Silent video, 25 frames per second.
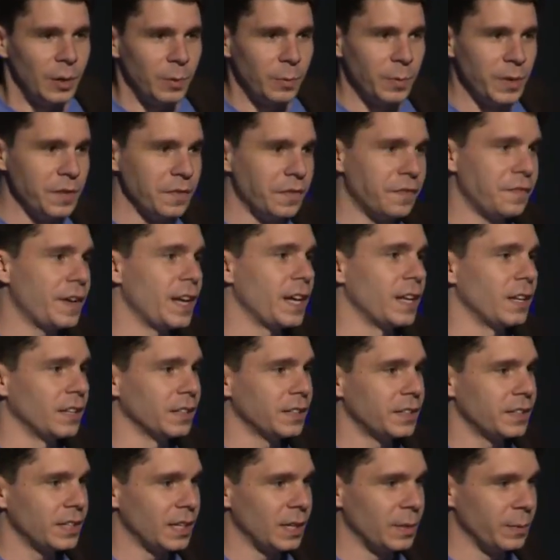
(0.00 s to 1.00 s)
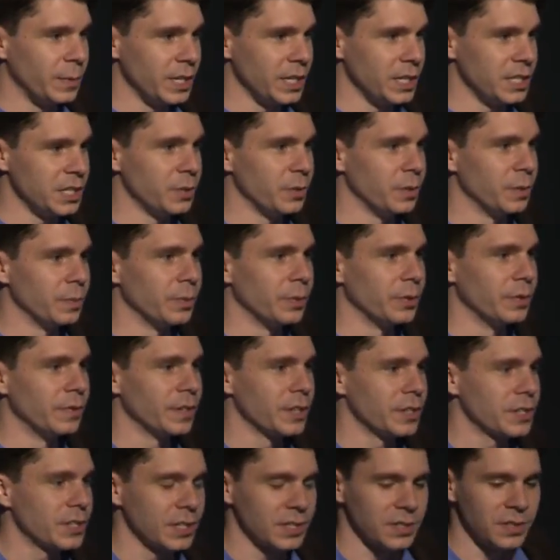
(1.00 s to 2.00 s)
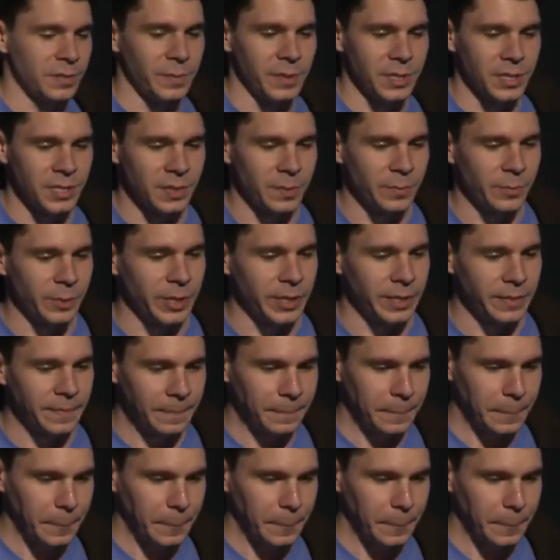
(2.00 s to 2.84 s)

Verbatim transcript: we've failed, and we need to improve our system in some way.